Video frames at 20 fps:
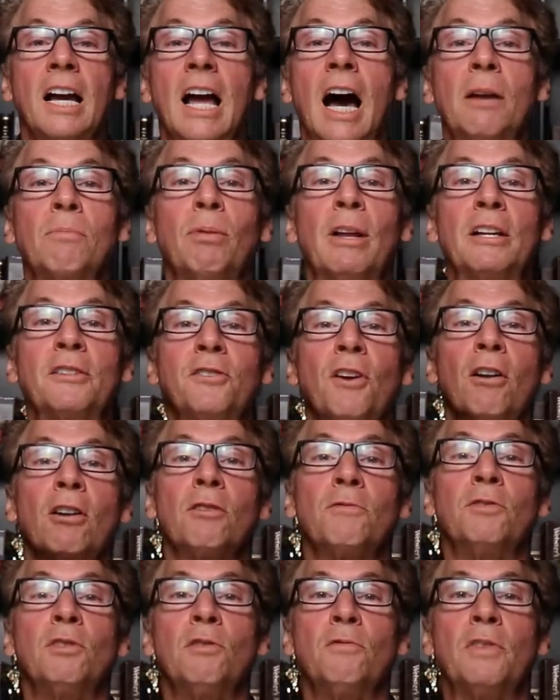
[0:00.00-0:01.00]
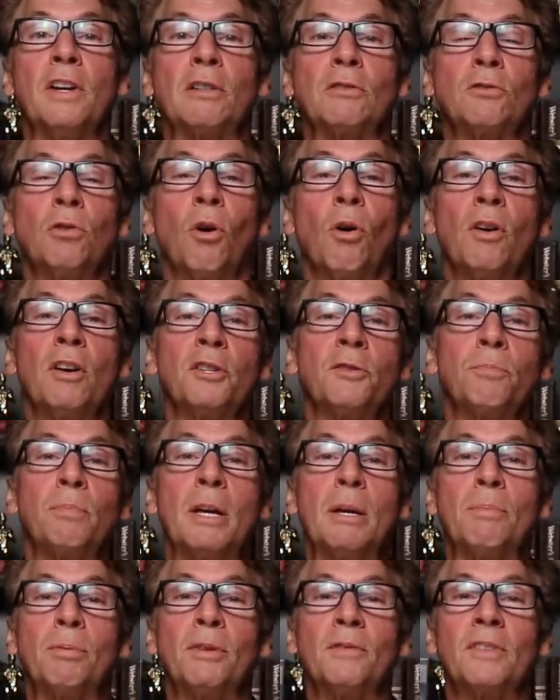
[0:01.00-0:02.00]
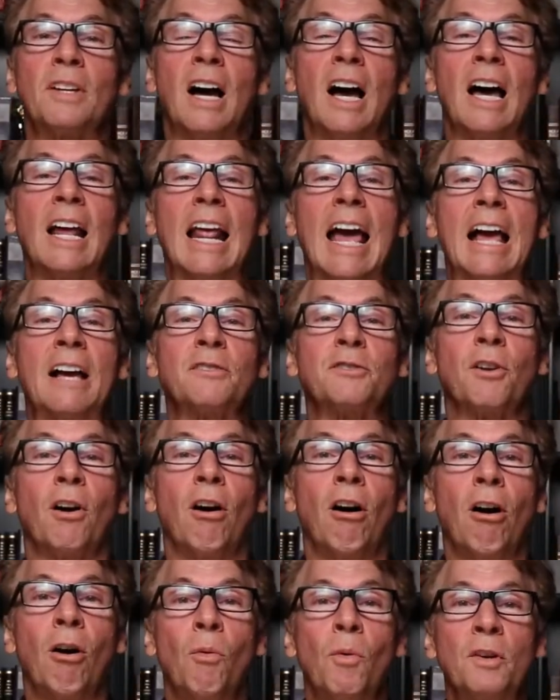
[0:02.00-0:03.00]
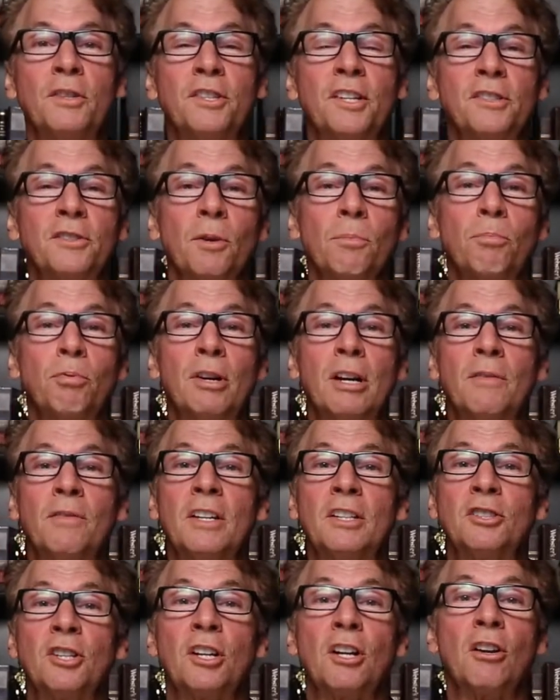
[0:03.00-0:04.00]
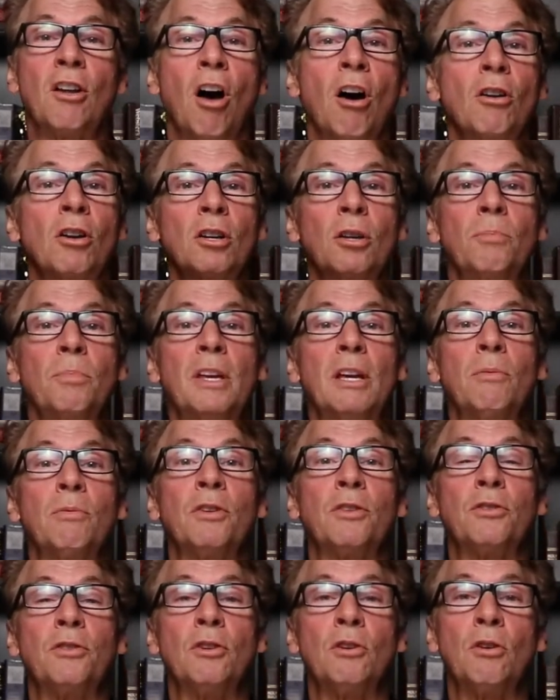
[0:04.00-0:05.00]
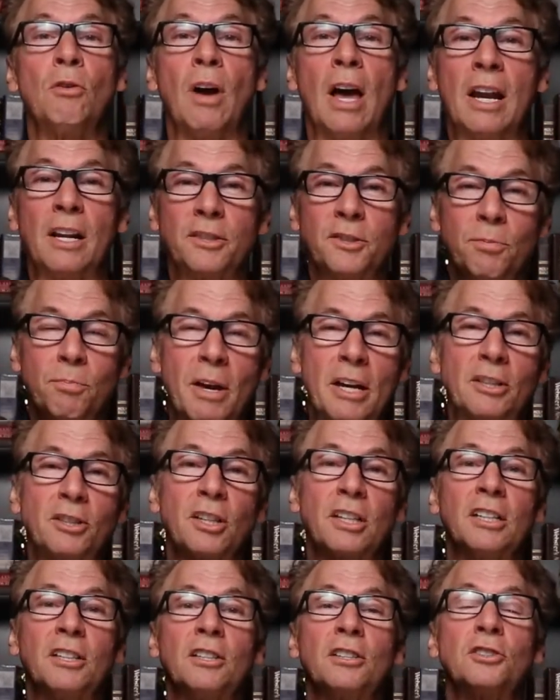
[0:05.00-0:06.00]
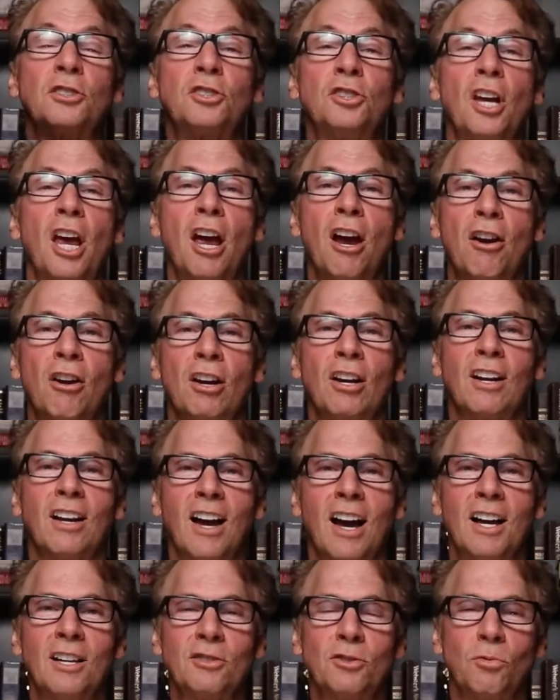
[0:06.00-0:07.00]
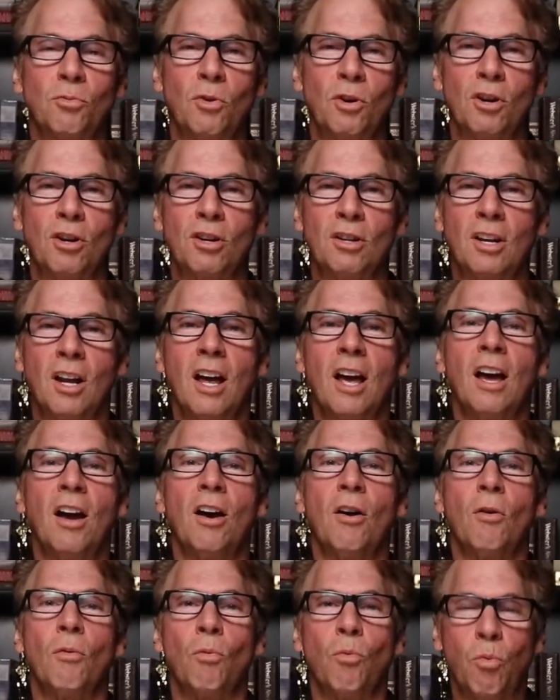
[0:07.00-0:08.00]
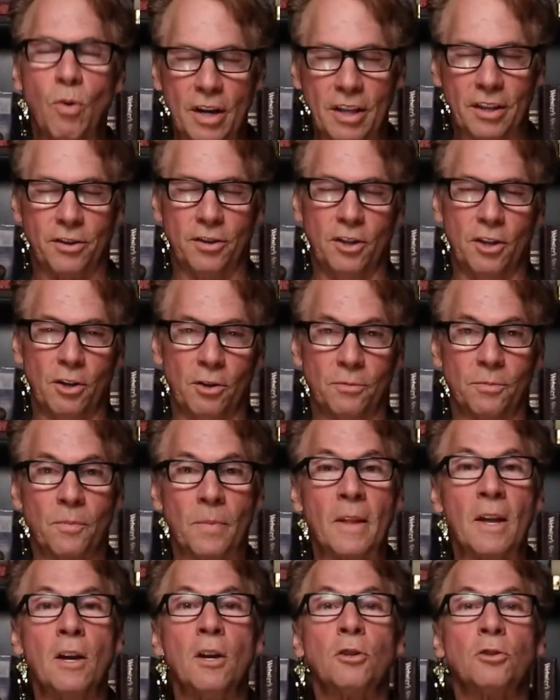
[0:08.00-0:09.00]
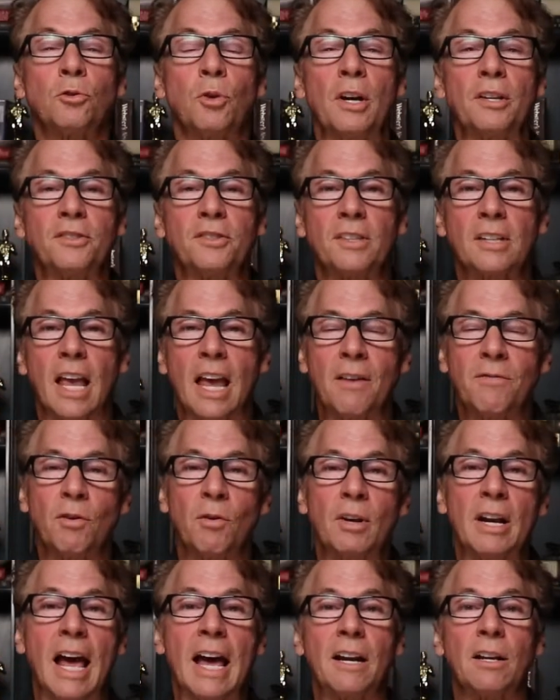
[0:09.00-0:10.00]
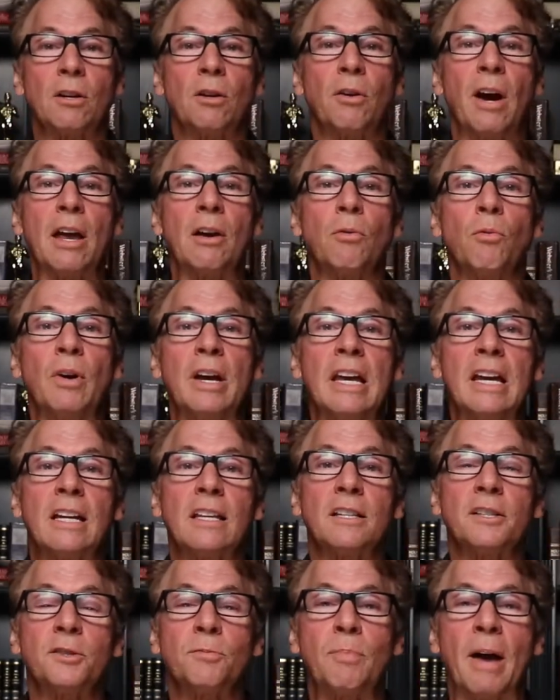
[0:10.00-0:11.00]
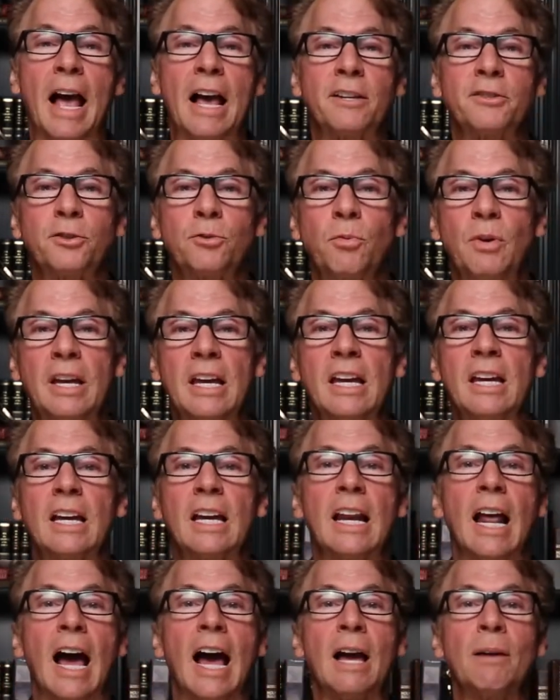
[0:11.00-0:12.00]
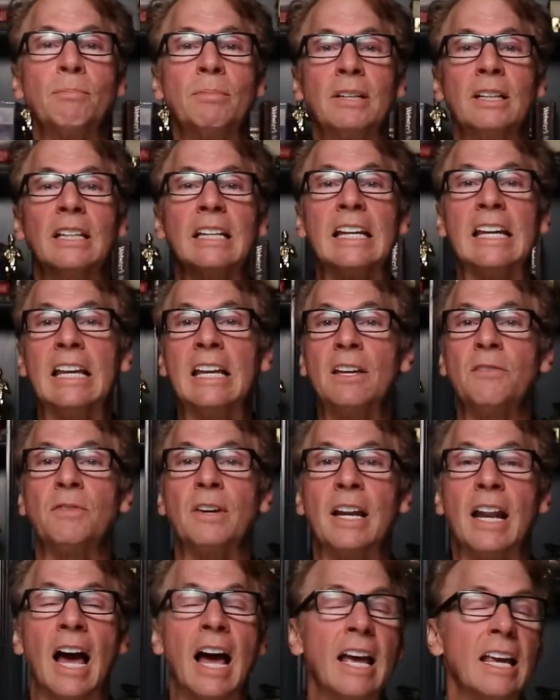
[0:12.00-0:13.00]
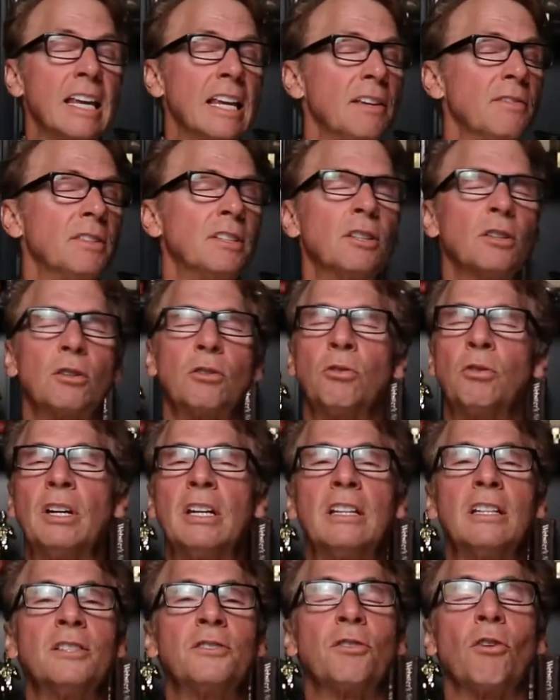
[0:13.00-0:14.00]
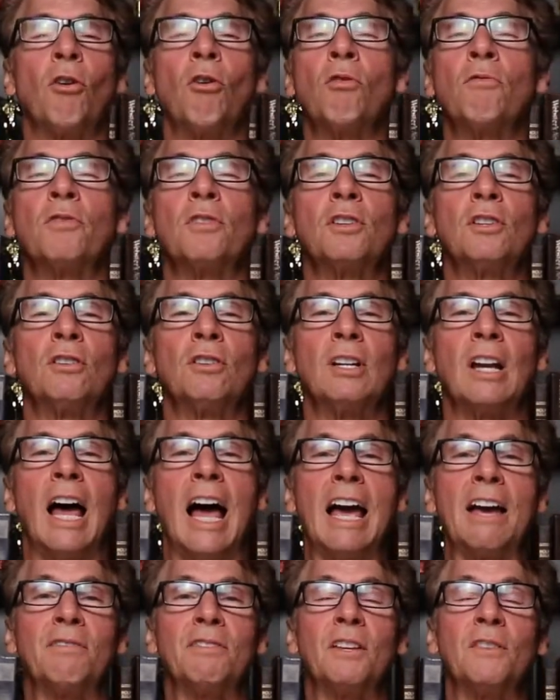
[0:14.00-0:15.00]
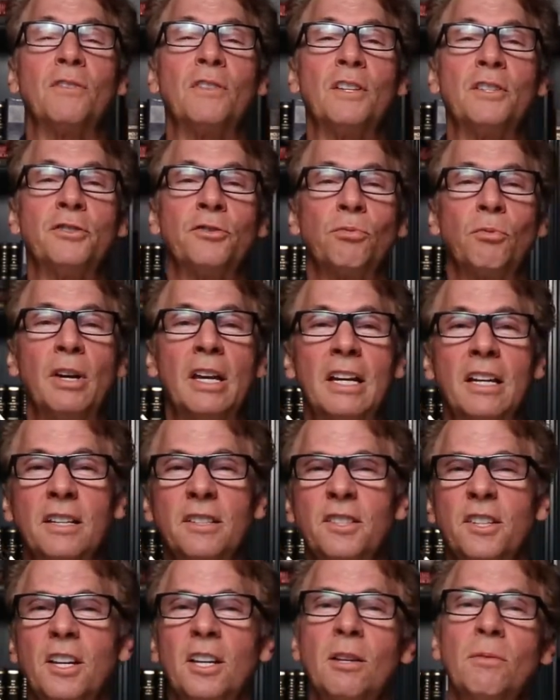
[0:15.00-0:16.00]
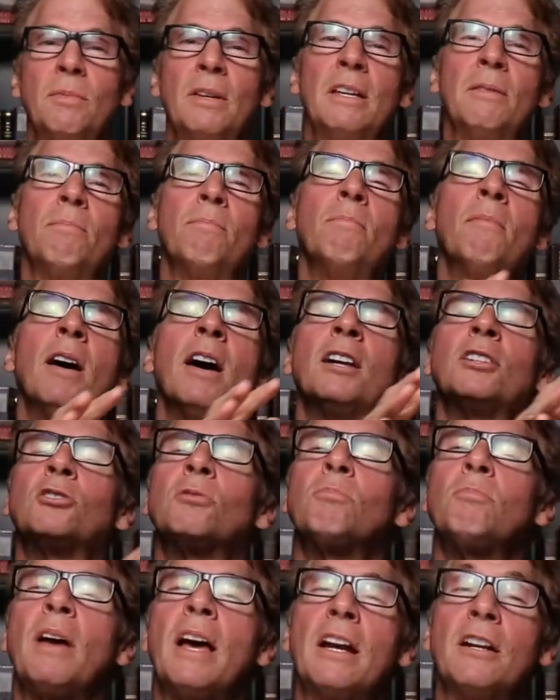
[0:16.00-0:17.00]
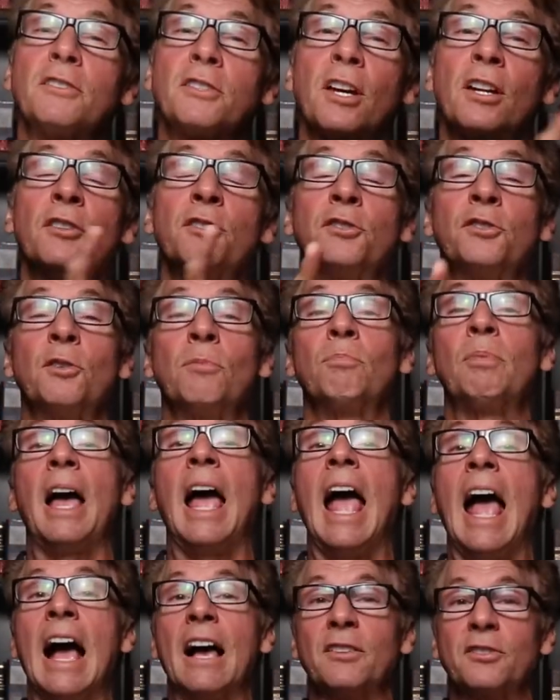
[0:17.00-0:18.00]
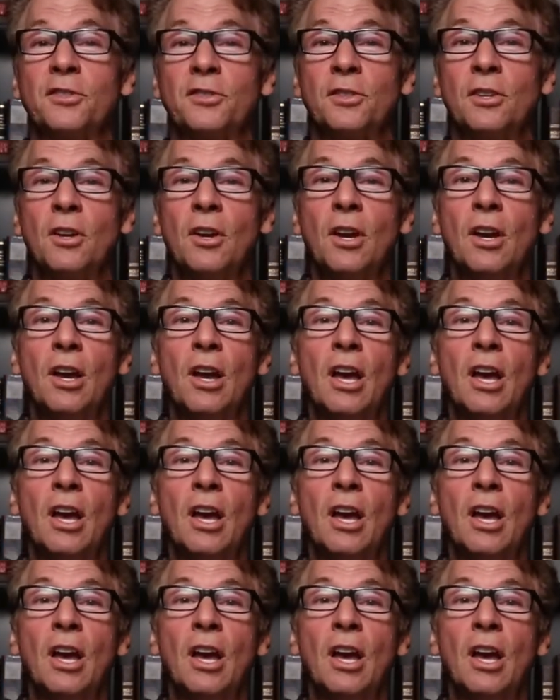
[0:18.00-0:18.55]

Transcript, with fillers: God bless all of you, victorious people of God. As always, it's a privilege and an honor to be with you and especially to share God's word with you. Trust everyone had a great week this past week, and I believe and I even decree this over your life that this week is going to be much better. It's going to surpass